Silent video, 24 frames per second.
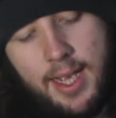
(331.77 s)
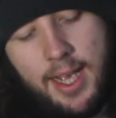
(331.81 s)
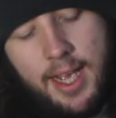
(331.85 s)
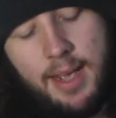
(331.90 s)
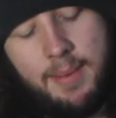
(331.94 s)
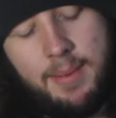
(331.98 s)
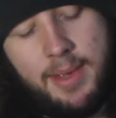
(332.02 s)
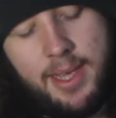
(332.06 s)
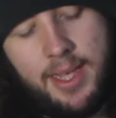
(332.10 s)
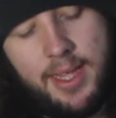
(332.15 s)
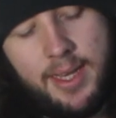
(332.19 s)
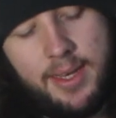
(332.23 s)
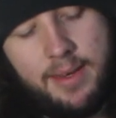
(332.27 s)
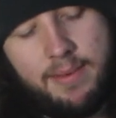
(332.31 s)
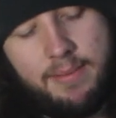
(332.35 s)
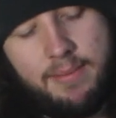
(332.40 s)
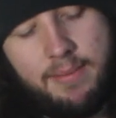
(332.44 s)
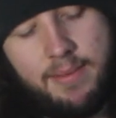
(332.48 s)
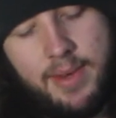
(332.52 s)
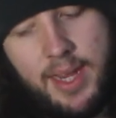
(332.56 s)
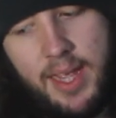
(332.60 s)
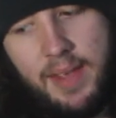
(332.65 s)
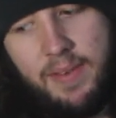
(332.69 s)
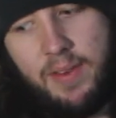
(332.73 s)
I mean,
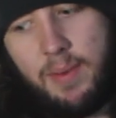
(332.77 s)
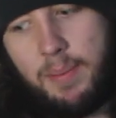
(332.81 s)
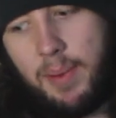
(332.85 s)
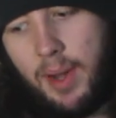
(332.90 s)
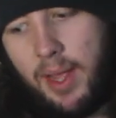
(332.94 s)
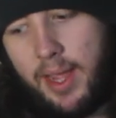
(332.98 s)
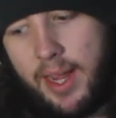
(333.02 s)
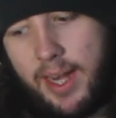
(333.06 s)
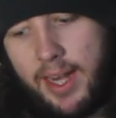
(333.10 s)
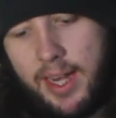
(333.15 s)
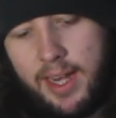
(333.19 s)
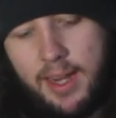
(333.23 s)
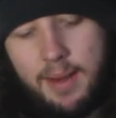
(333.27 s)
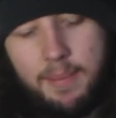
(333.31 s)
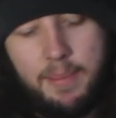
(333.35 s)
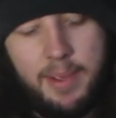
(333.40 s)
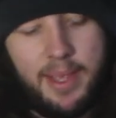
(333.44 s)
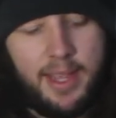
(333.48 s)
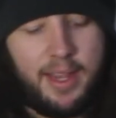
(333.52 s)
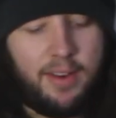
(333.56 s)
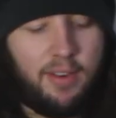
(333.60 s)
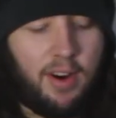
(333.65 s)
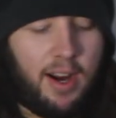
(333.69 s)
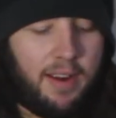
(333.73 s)
if you're plugging in a
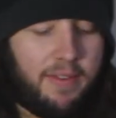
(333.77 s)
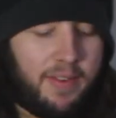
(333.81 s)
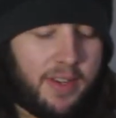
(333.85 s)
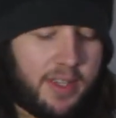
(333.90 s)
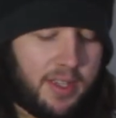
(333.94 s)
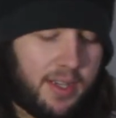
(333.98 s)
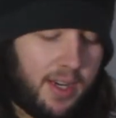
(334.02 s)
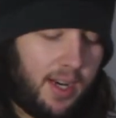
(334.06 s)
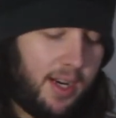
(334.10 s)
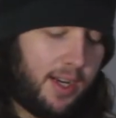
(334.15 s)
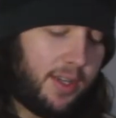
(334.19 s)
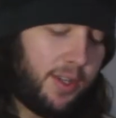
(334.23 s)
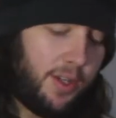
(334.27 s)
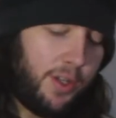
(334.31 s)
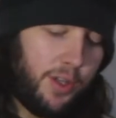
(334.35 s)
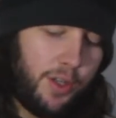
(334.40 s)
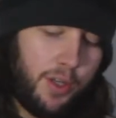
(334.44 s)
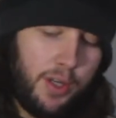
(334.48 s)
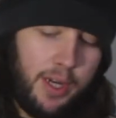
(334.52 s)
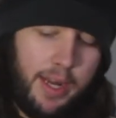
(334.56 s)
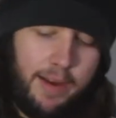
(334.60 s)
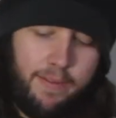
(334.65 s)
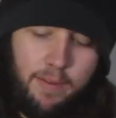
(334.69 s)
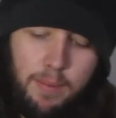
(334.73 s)
big graphics card, you
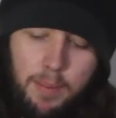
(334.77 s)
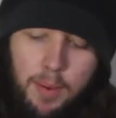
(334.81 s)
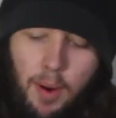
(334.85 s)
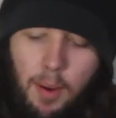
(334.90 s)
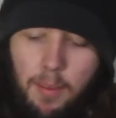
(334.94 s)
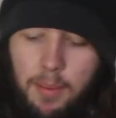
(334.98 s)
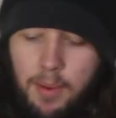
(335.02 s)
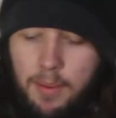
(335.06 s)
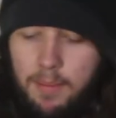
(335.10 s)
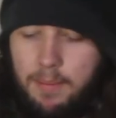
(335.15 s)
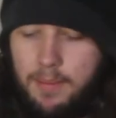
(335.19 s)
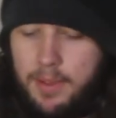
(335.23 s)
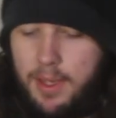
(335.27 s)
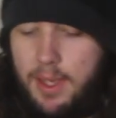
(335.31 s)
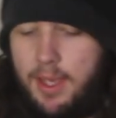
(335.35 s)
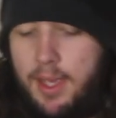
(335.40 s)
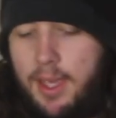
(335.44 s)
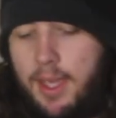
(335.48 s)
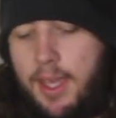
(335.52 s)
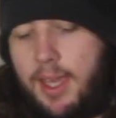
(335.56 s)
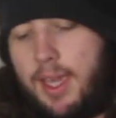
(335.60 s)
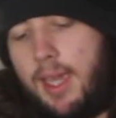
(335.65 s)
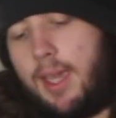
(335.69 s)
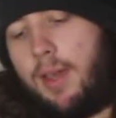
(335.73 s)
shouldn't have a problem
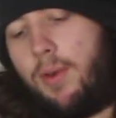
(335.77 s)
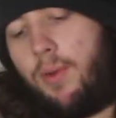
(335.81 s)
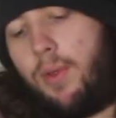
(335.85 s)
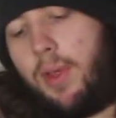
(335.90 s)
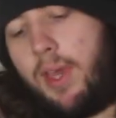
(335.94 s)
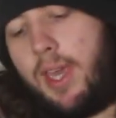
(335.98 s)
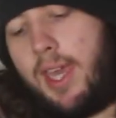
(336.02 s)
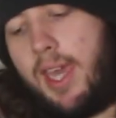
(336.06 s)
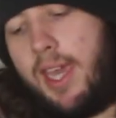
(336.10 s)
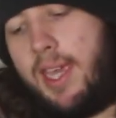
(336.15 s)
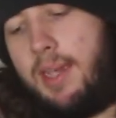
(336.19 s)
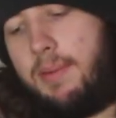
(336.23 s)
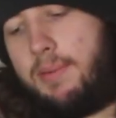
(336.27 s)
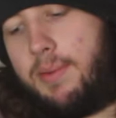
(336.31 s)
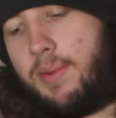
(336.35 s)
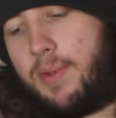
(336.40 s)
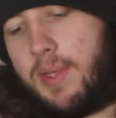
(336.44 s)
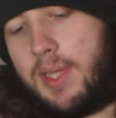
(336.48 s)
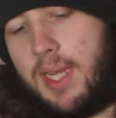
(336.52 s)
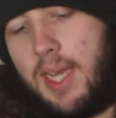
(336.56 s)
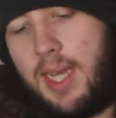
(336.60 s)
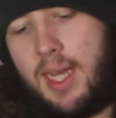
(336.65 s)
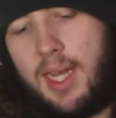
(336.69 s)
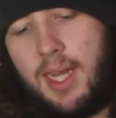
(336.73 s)
getting all the
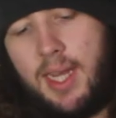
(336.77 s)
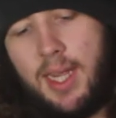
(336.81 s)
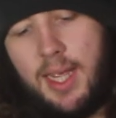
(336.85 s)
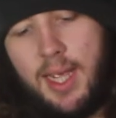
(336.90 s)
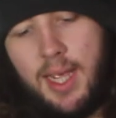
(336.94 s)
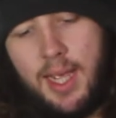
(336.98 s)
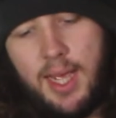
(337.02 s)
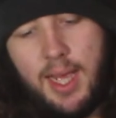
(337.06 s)
cables in.